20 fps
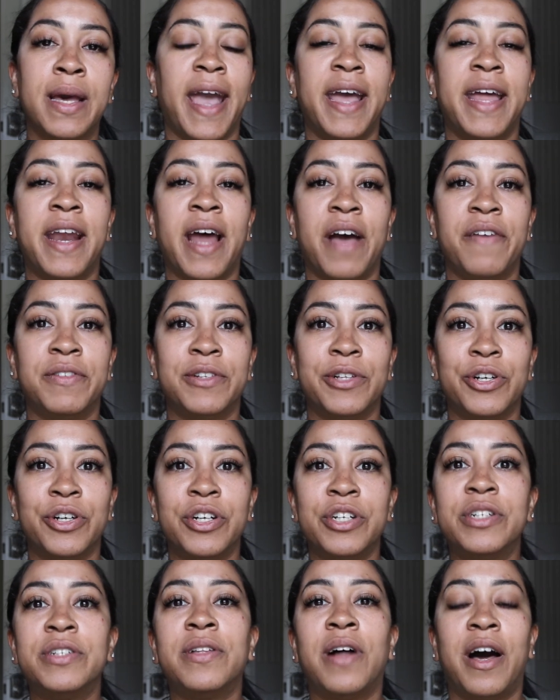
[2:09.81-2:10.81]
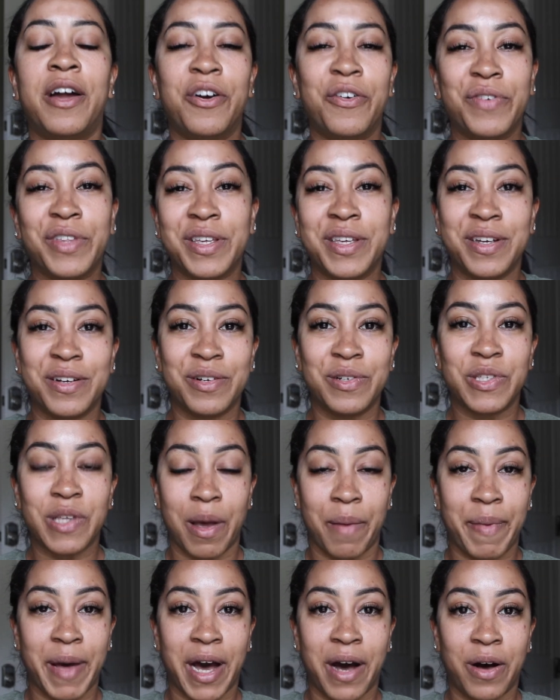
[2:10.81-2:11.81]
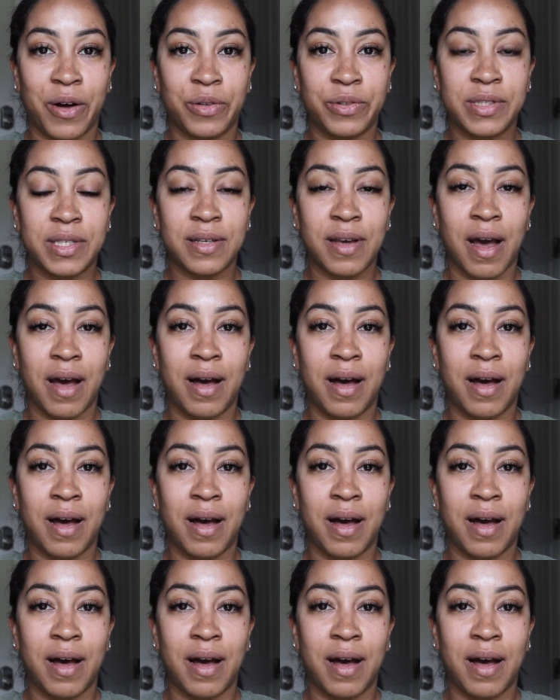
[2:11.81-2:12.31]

And I've learned a lot over the years about